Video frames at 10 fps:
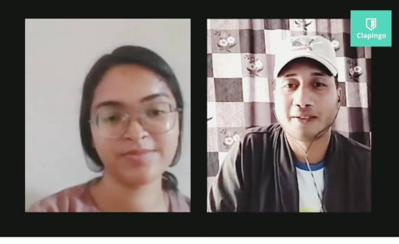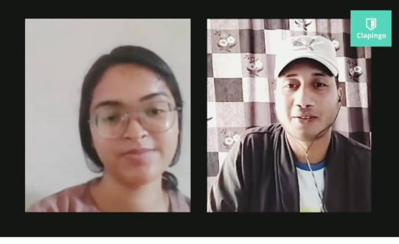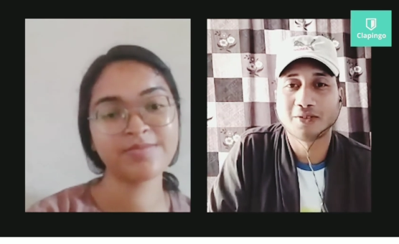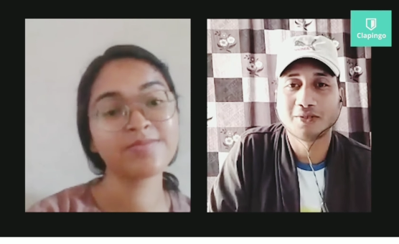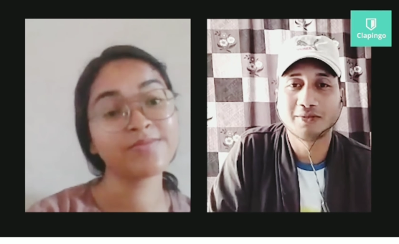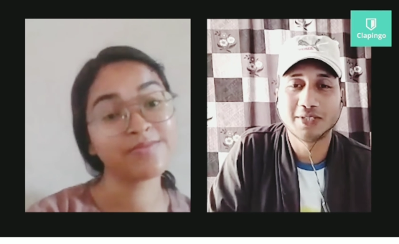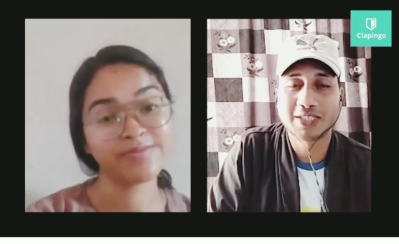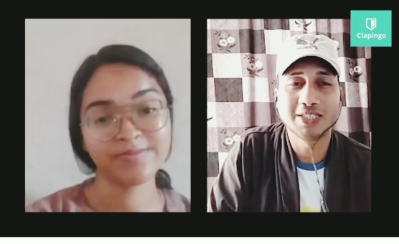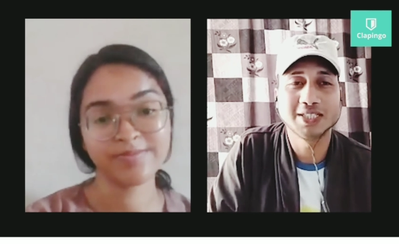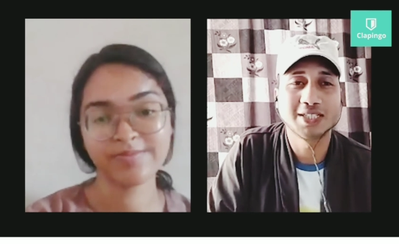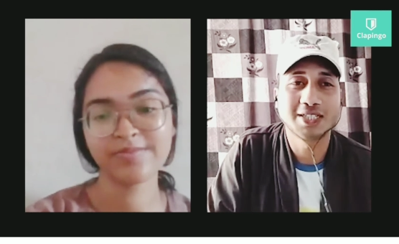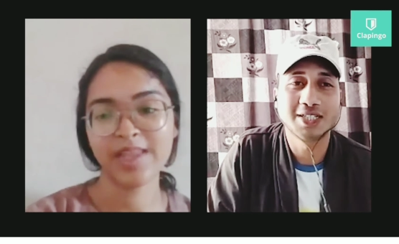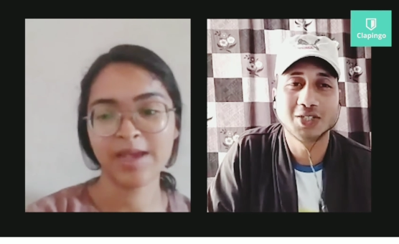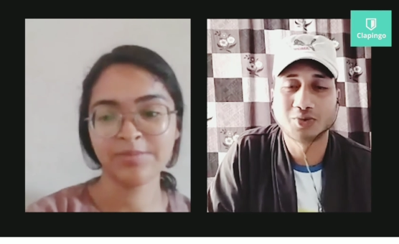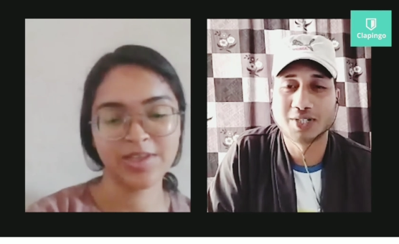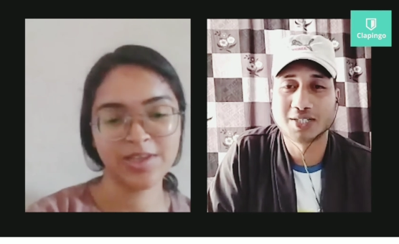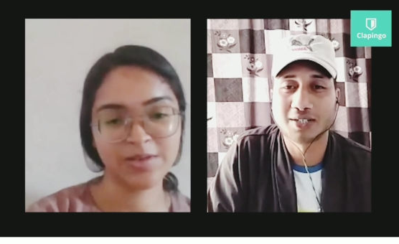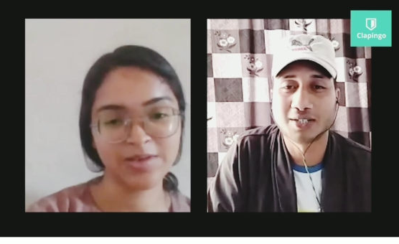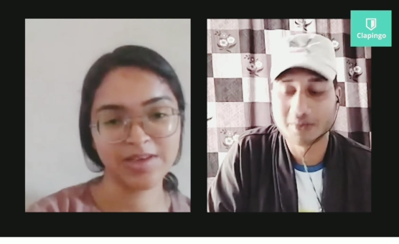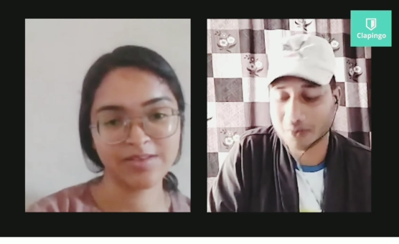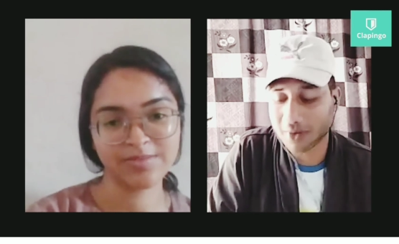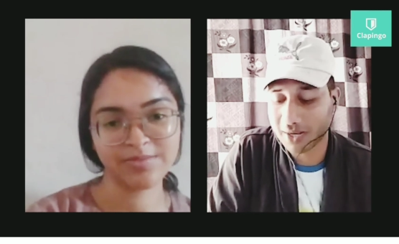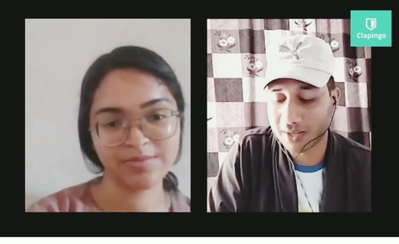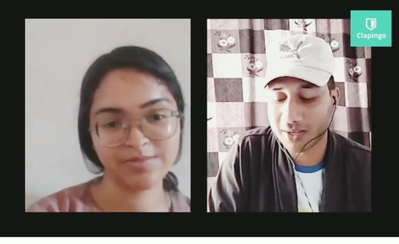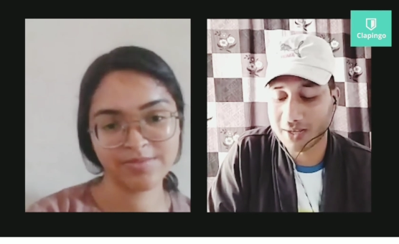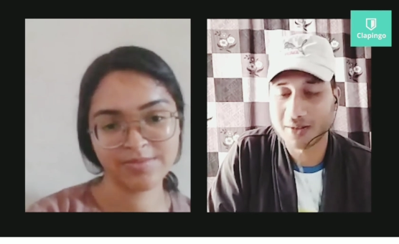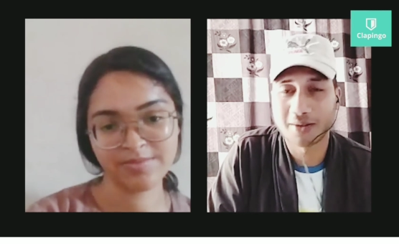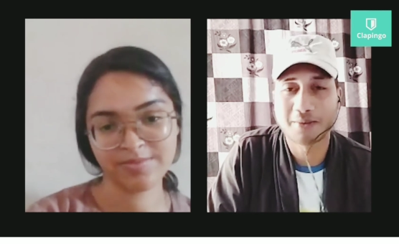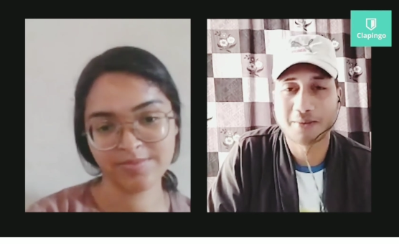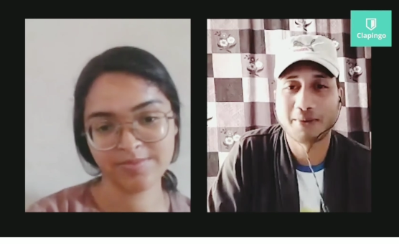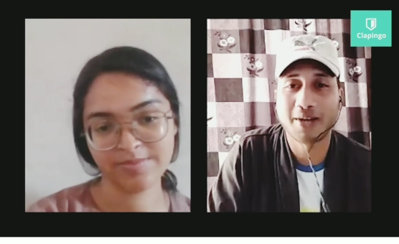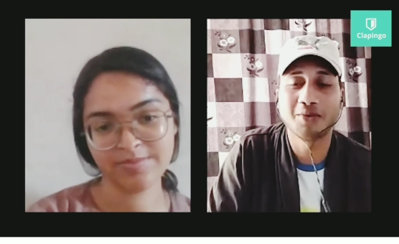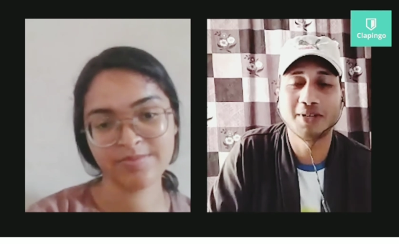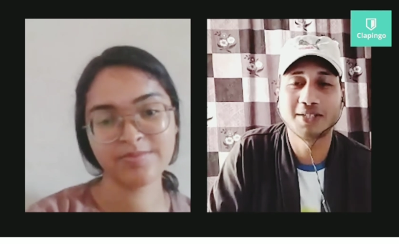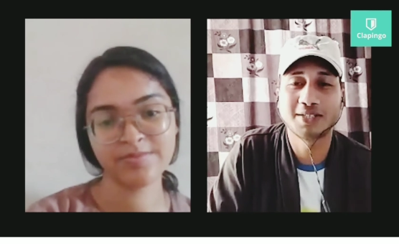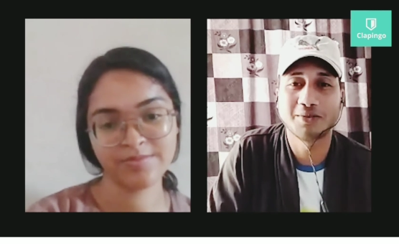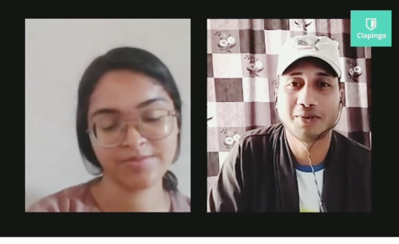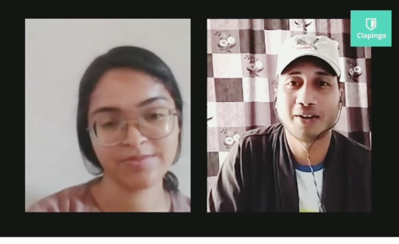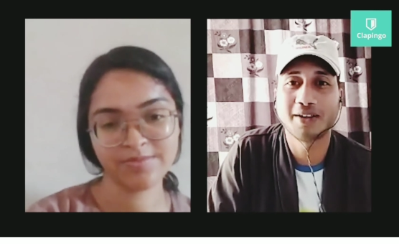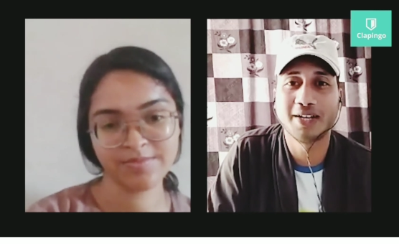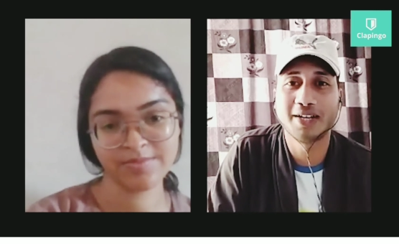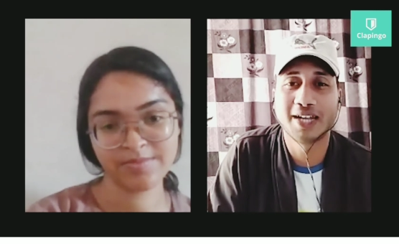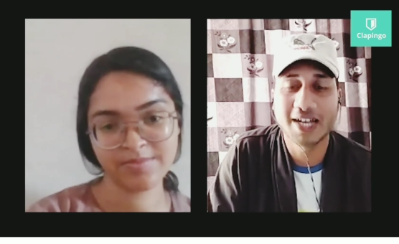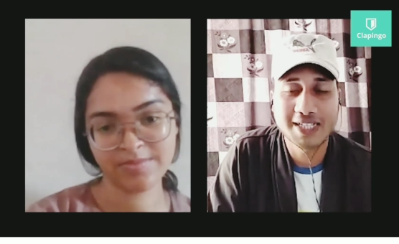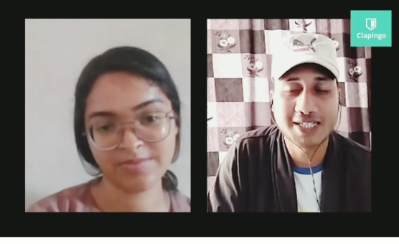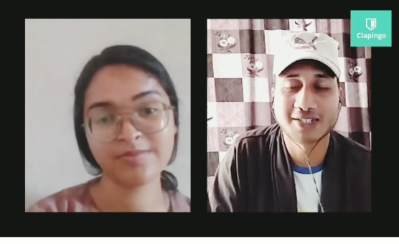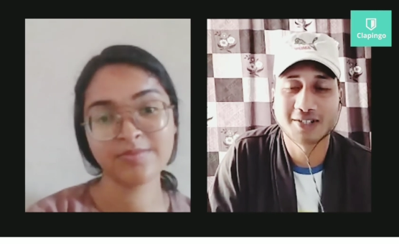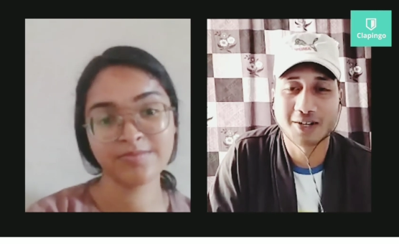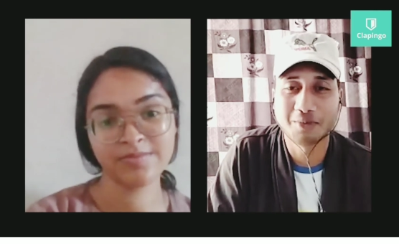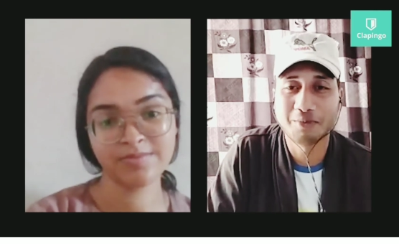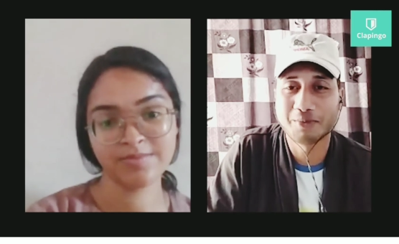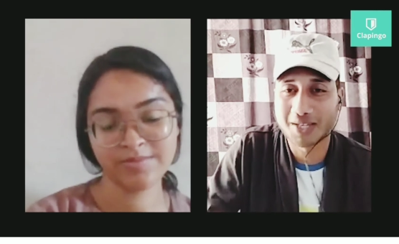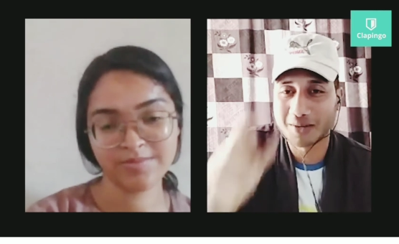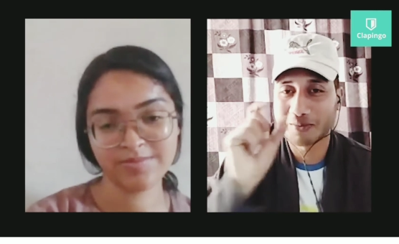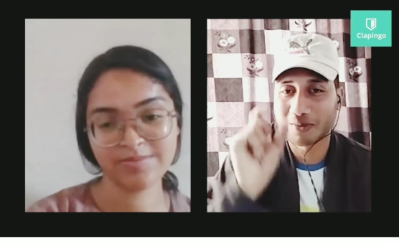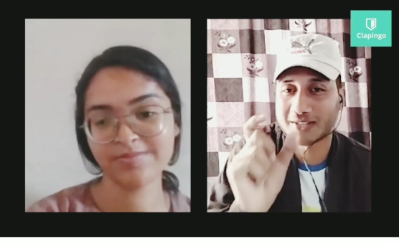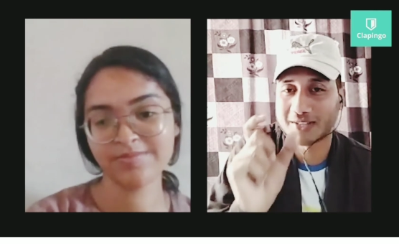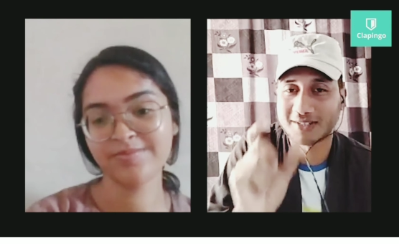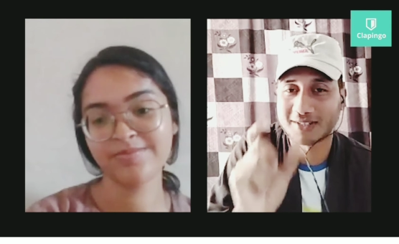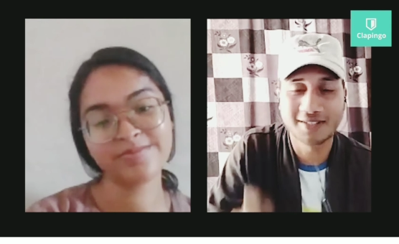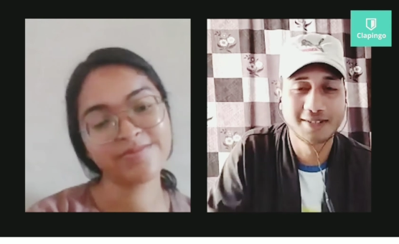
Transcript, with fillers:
Speaker 1: So this is the situation. Well, uh, by the way, it's a very nice term, peer pressure.